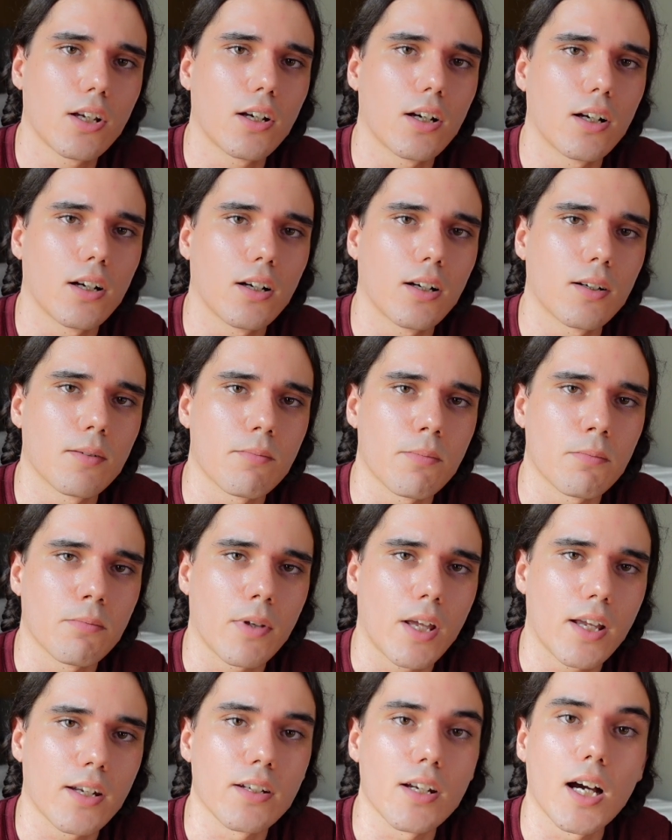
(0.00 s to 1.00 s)

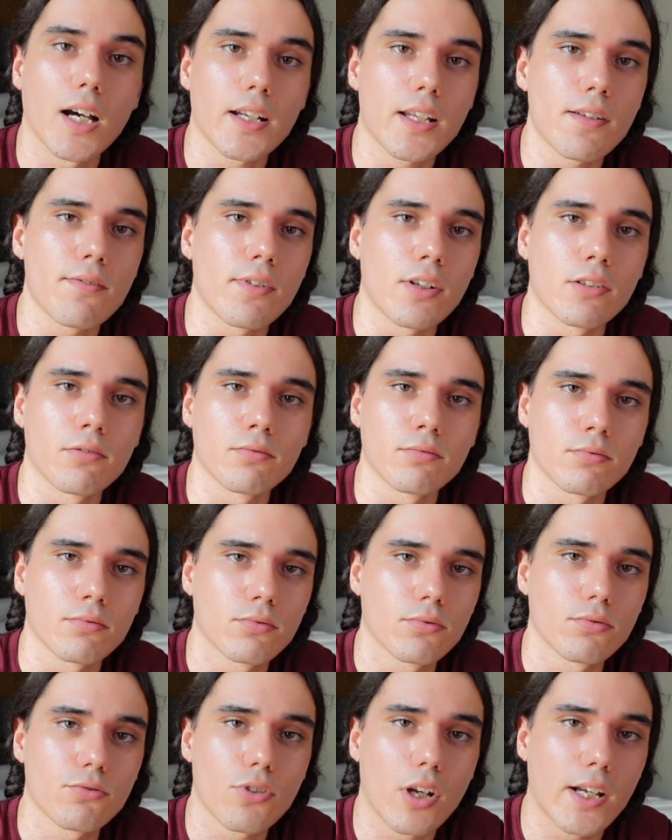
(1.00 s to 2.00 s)
and not even
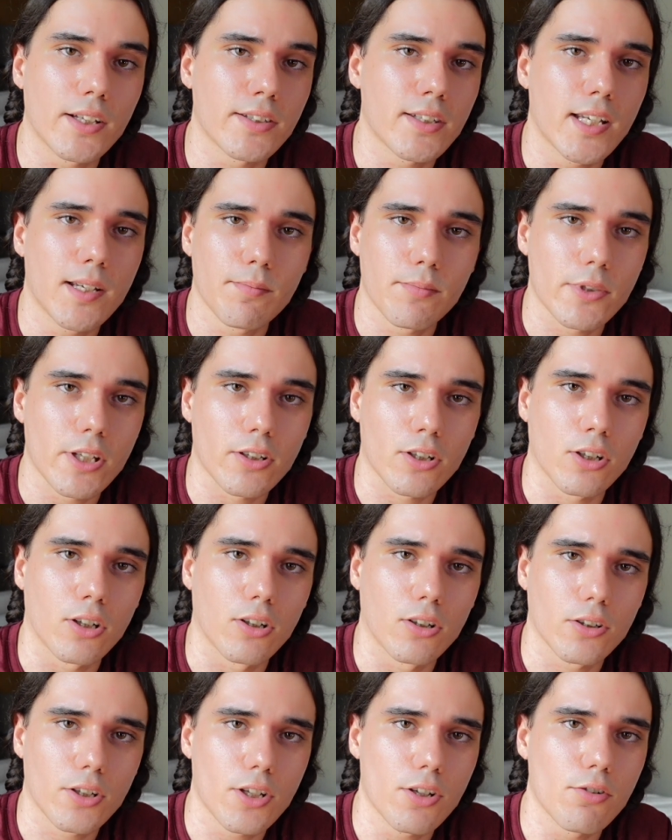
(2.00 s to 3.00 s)
attempt to
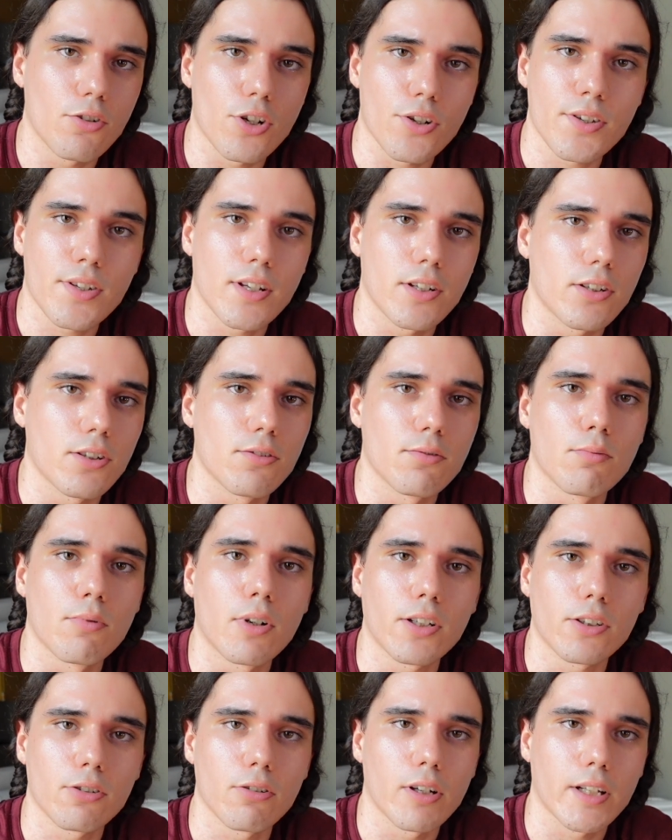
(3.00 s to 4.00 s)
call you, just send you
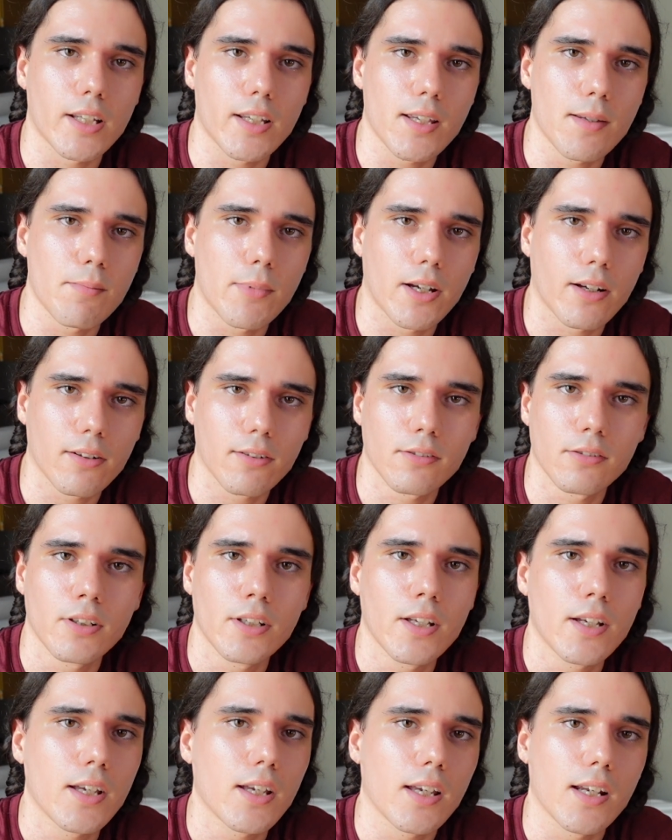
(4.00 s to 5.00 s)
one quick email.
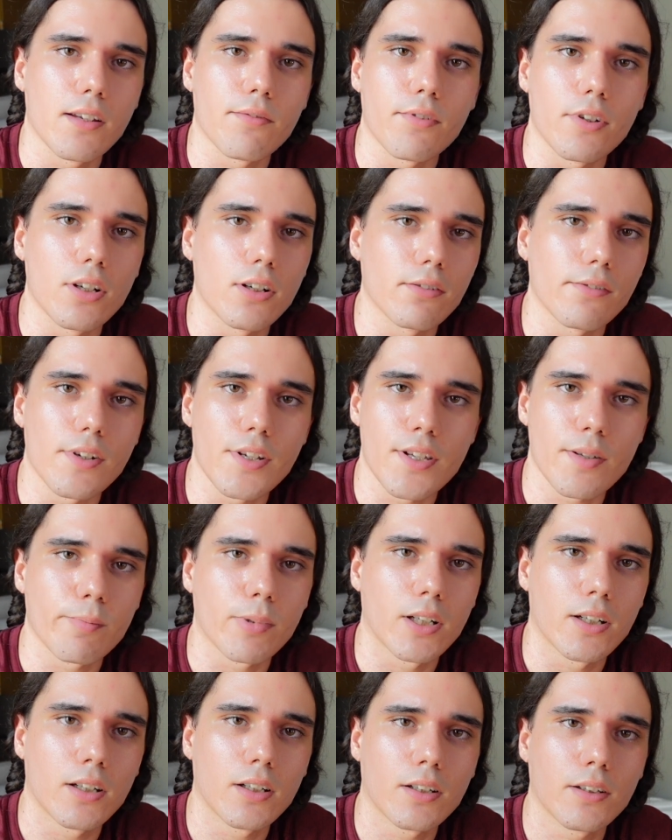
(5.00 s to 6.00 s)
And if you don't
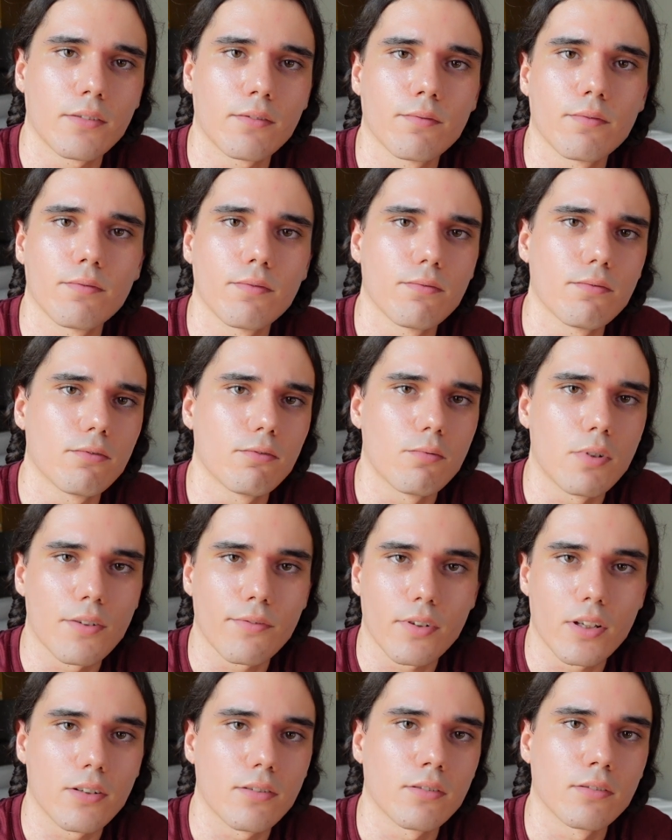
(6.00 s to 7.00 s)
respond
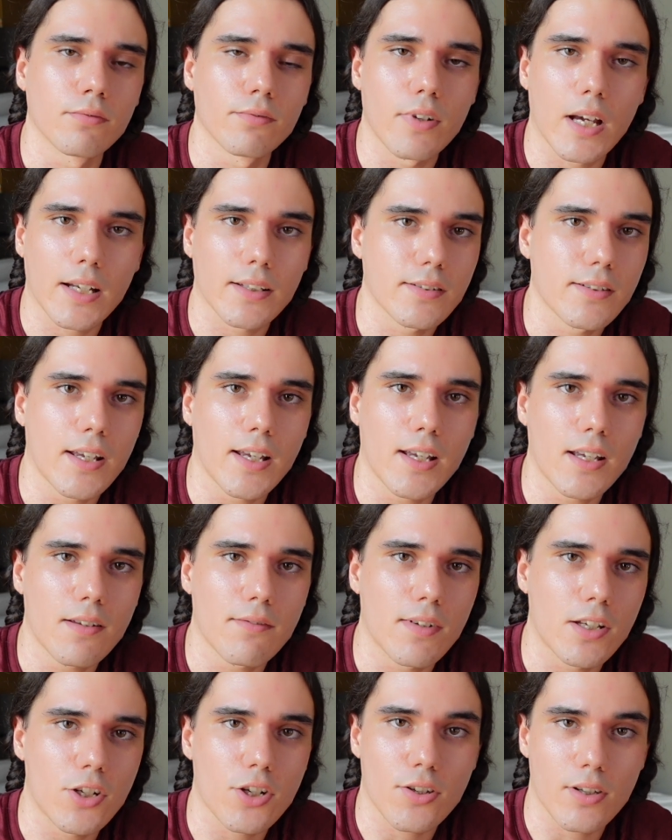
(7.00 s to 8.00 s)
within that day,
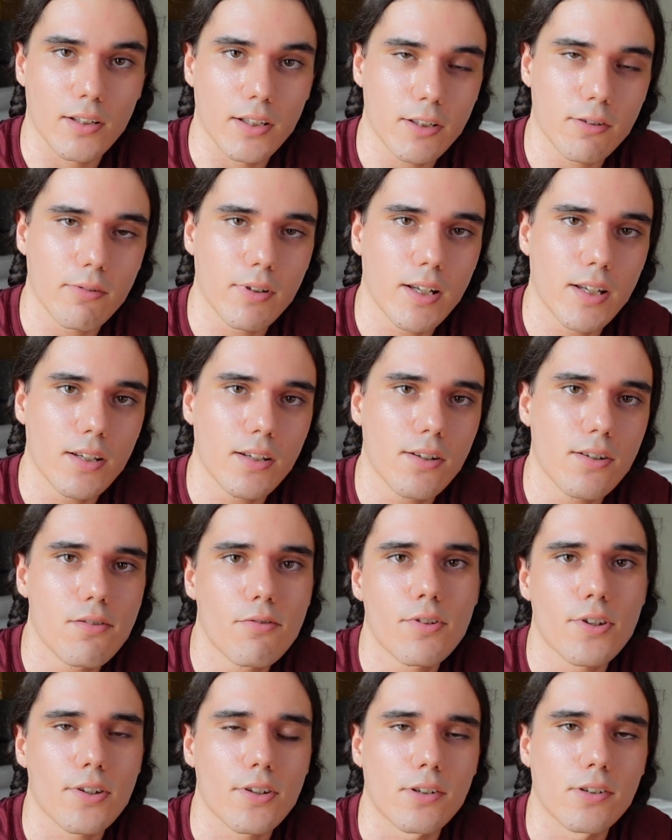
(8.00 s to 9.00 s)
they just liquidate you.
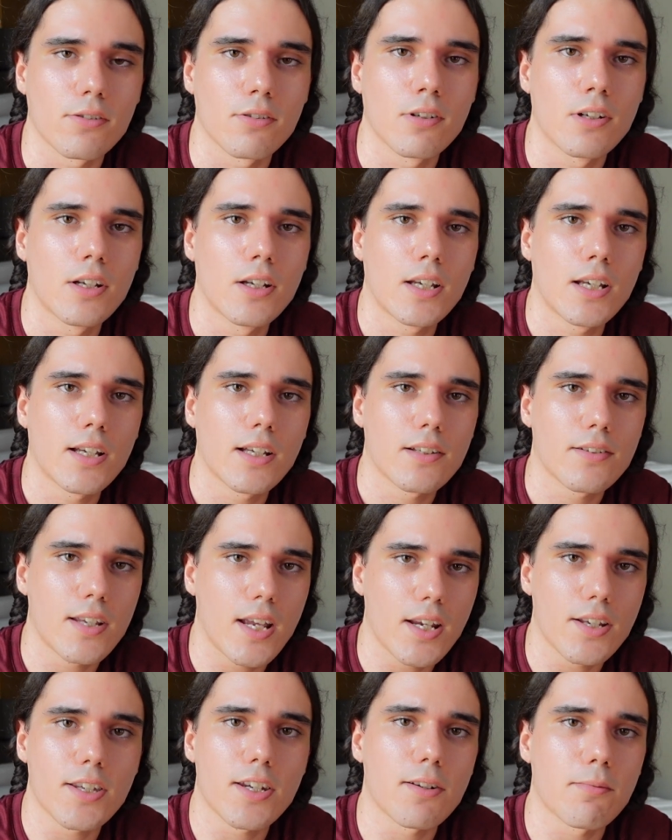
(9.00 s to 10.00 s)
So
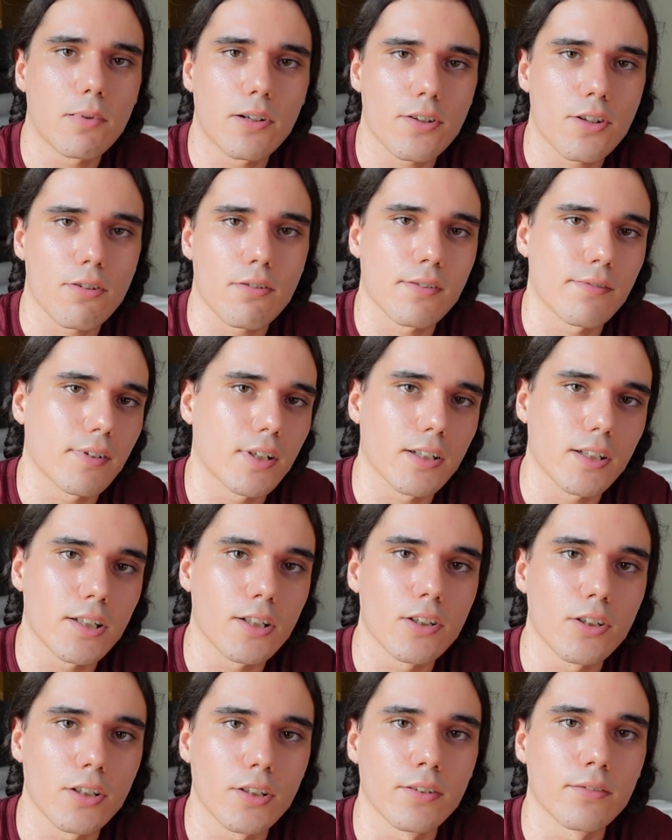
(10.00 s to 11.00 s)
Tastyworks is very
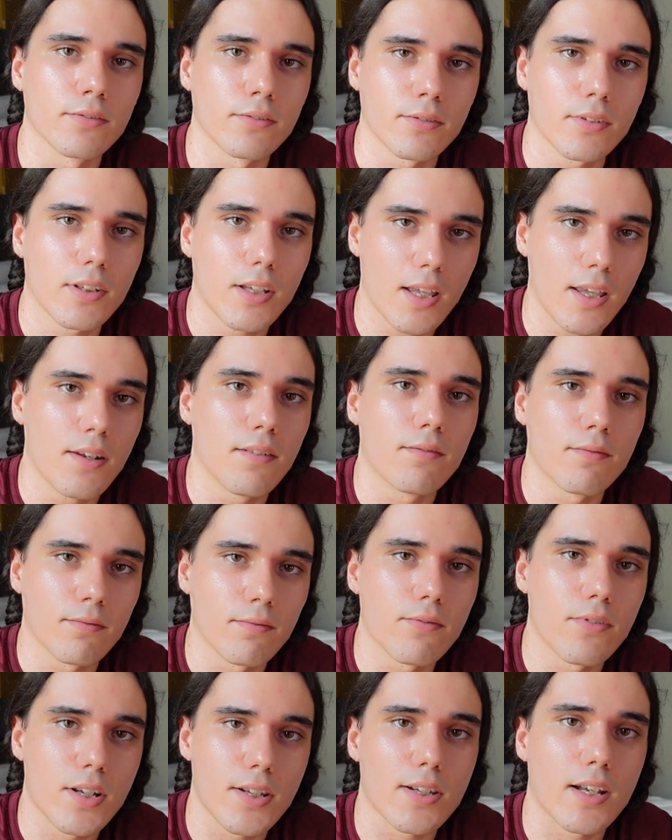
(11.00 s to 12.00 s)
good in
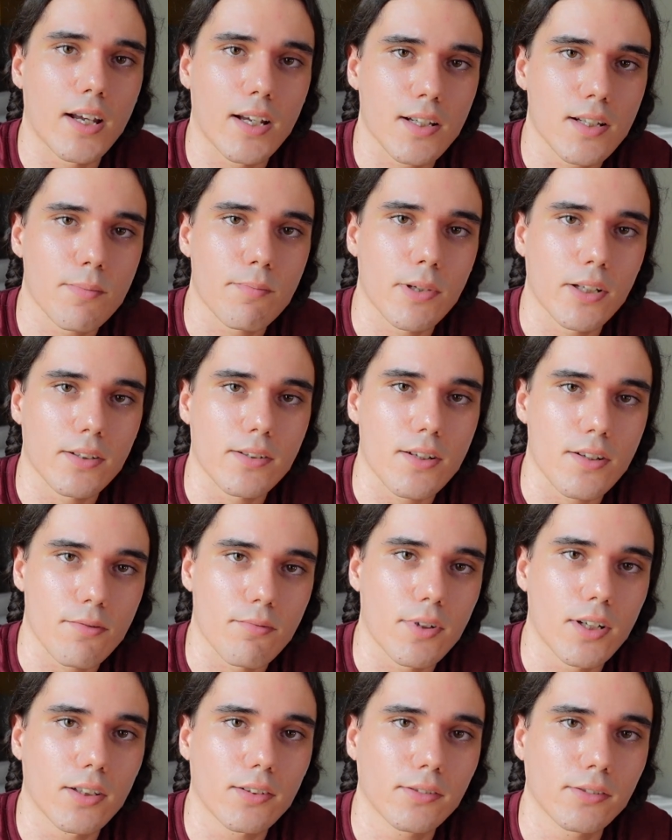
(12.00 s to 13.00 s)
this aspect as
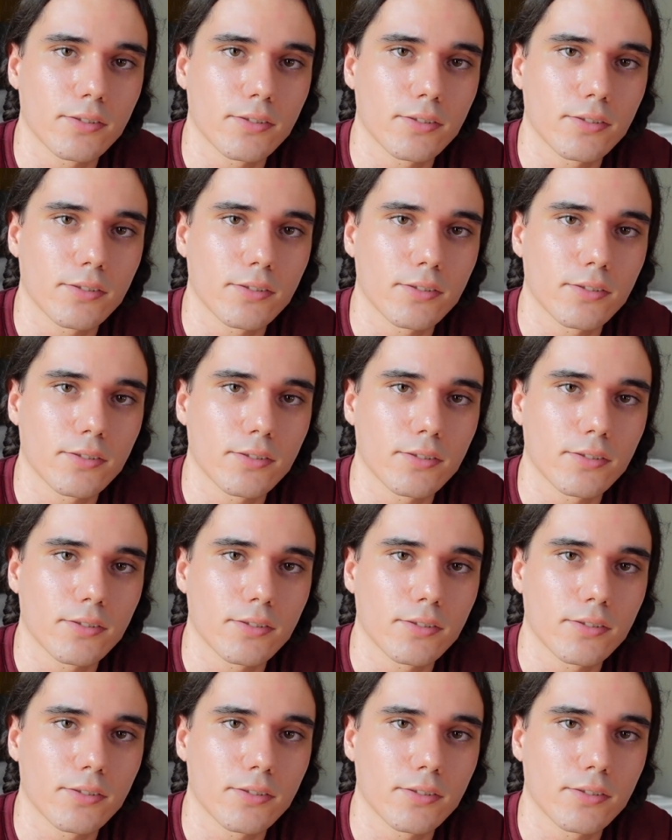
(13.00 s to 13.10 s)
well.